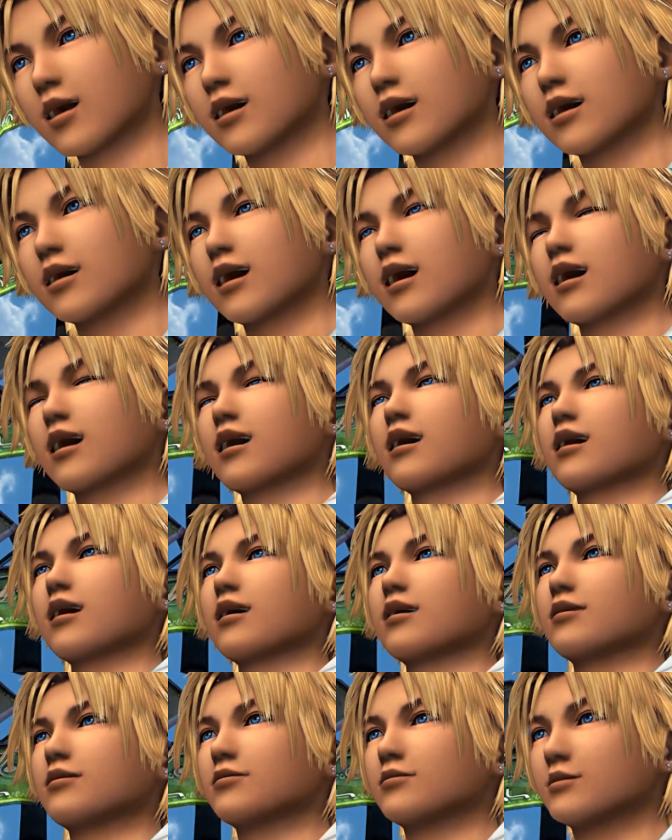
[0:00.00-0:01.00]
In
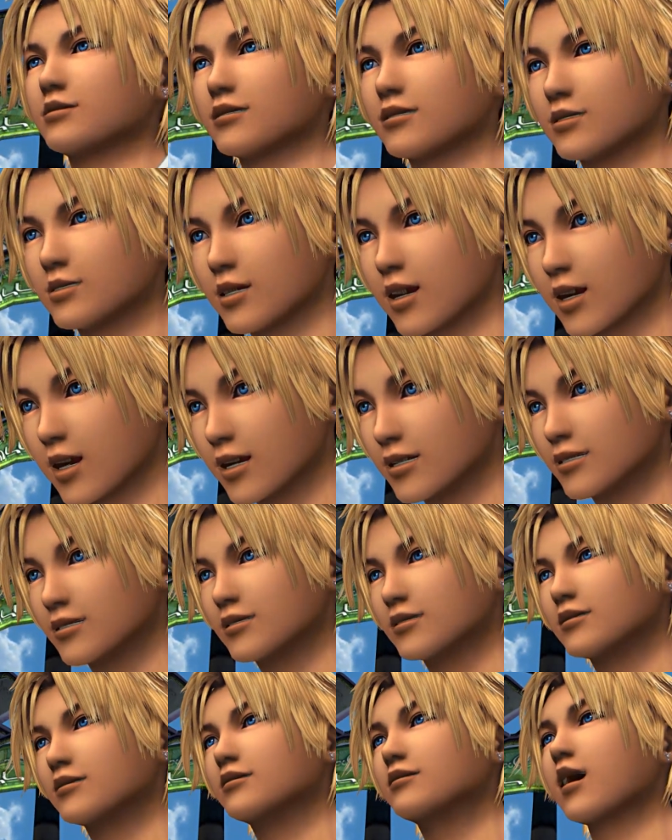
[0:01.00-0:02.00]
Zanarkin, we
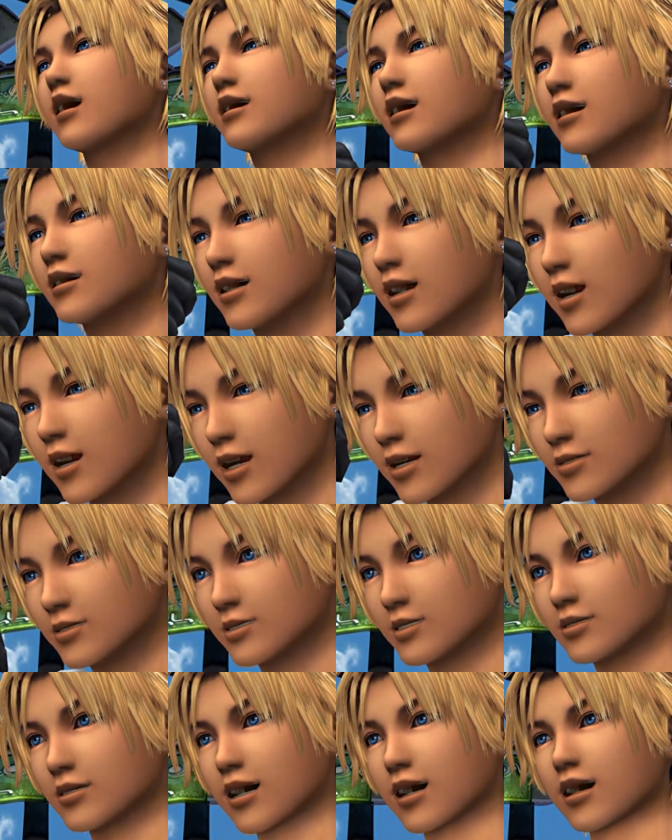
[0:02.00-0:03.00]
do this to cheer
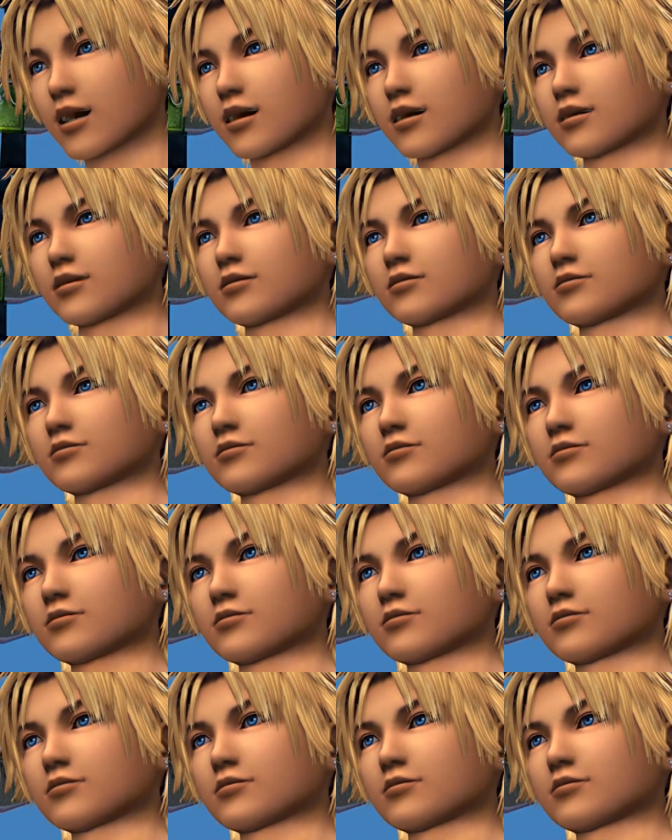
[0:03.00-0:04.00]
on Blitz players.